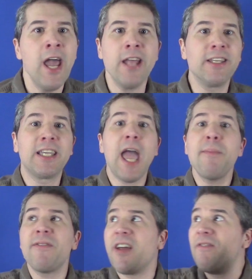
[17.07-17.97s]
It's a
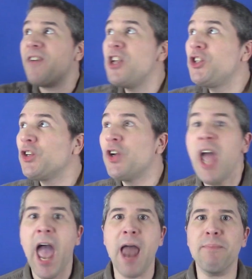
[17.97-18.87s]
game of adventure
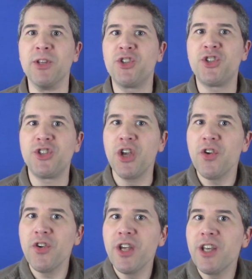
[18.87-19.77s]
and
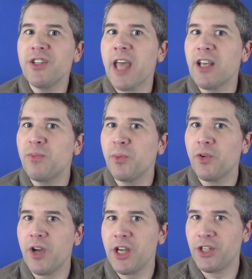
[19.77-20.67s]
mysterious
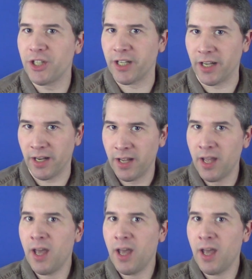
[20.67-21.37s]
exploration.